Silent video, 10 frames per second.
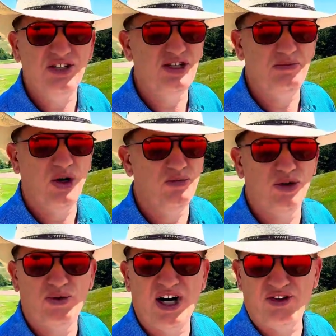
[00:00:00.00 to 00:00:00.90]
or T-Mobile
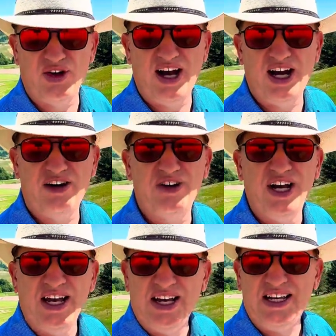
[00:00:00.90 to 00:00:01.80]
or whatever you have,
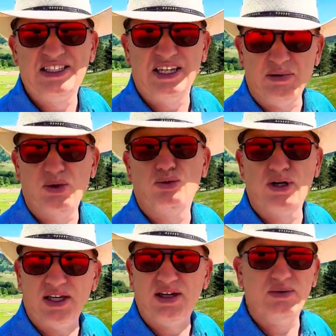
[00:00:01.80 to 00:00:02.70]
is gonna be
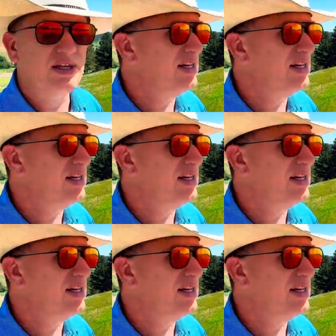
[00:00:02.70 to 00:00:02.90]
really, really